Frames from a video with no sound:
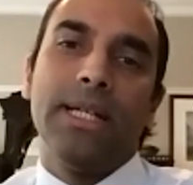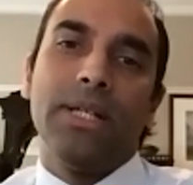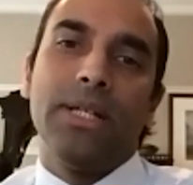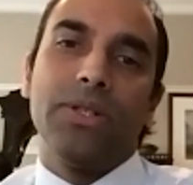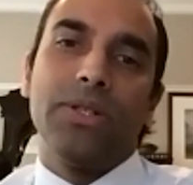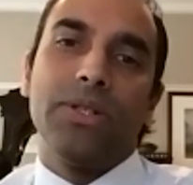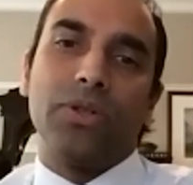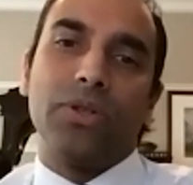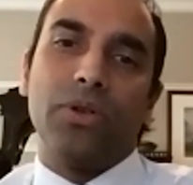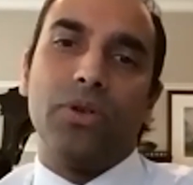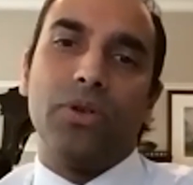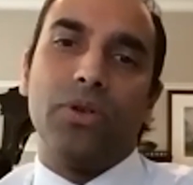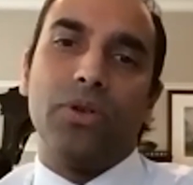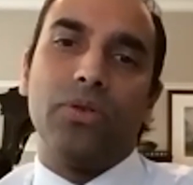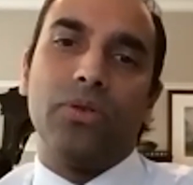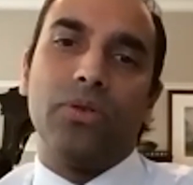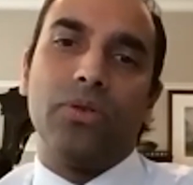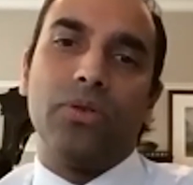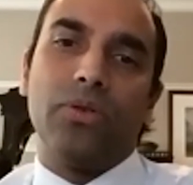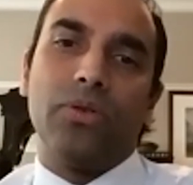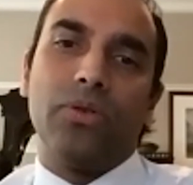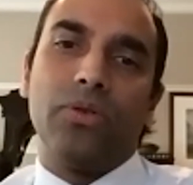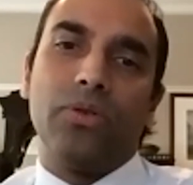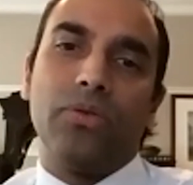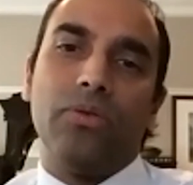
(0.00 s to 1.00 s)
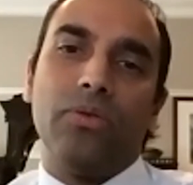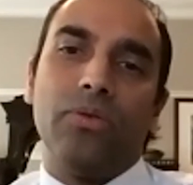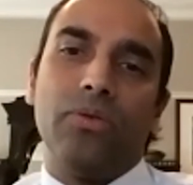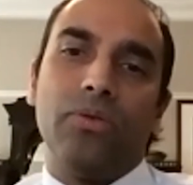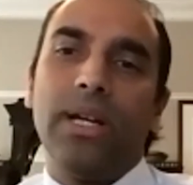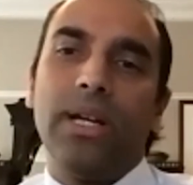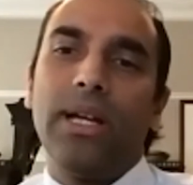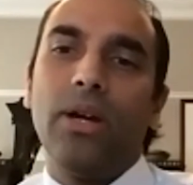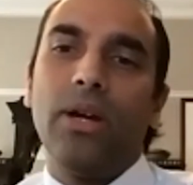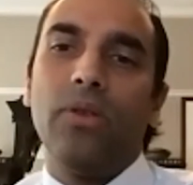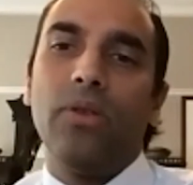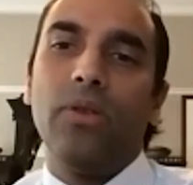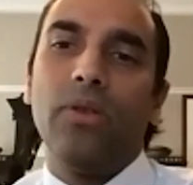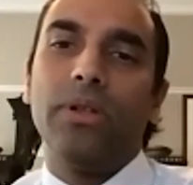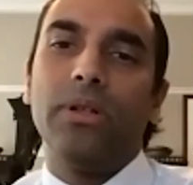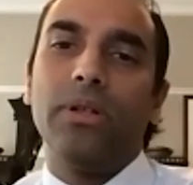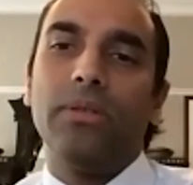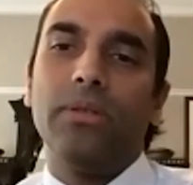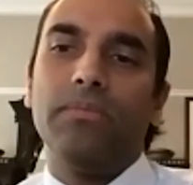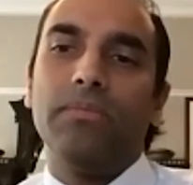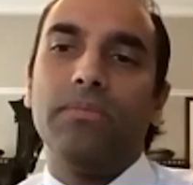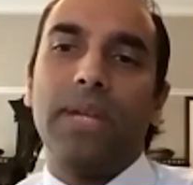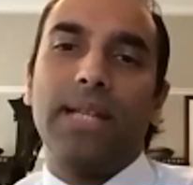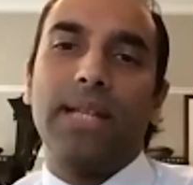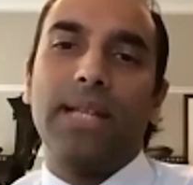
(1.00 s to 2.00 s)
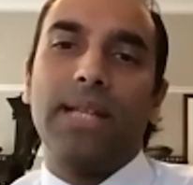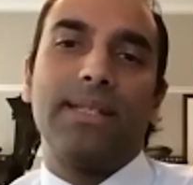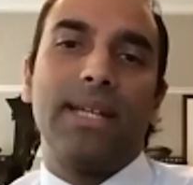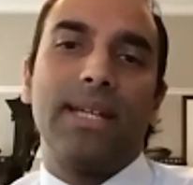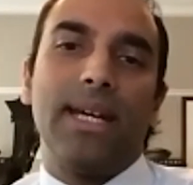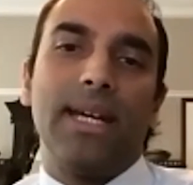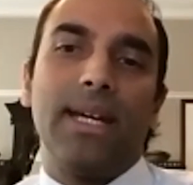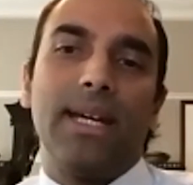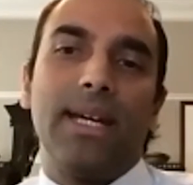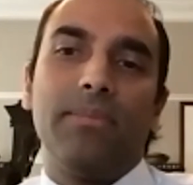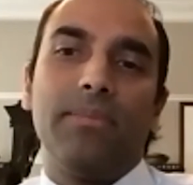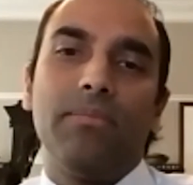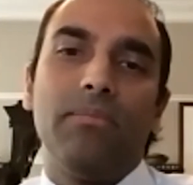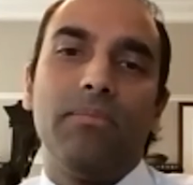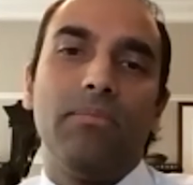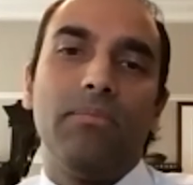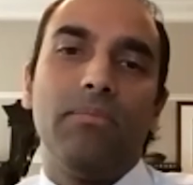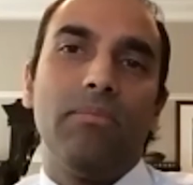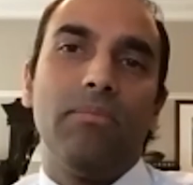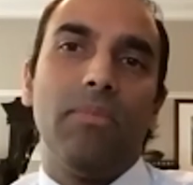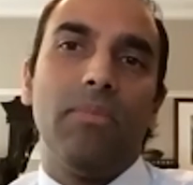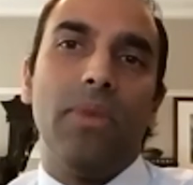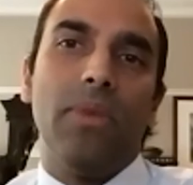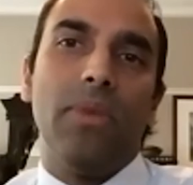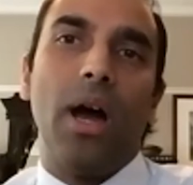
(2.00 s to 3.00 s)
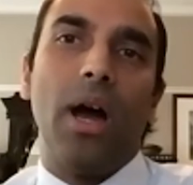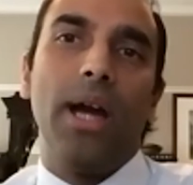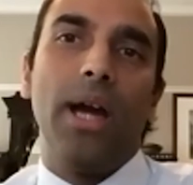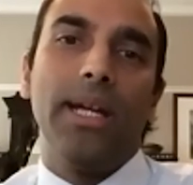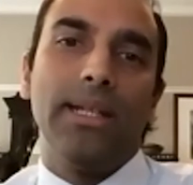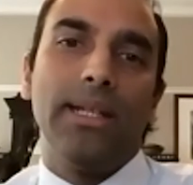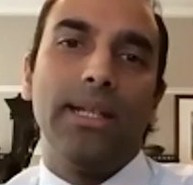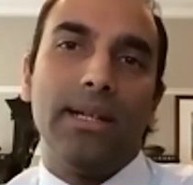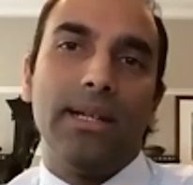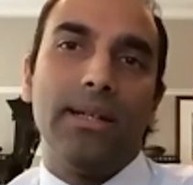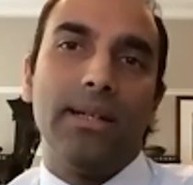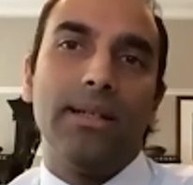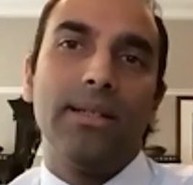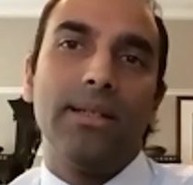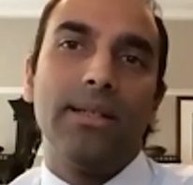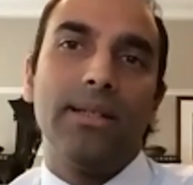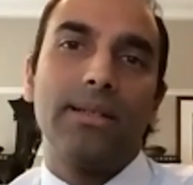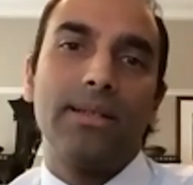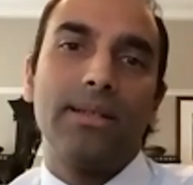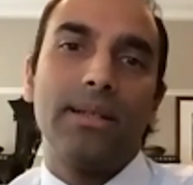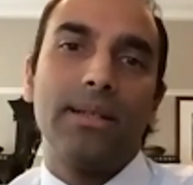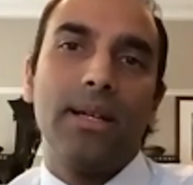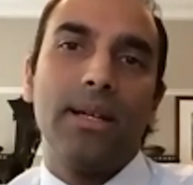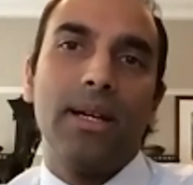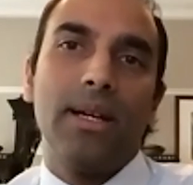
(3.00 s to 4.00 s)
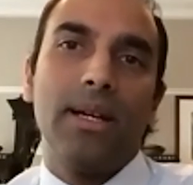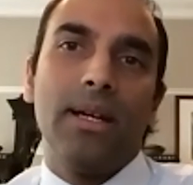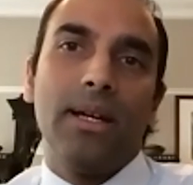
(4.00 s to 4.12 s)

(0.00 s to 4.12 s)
So really over, let's say, 9 years,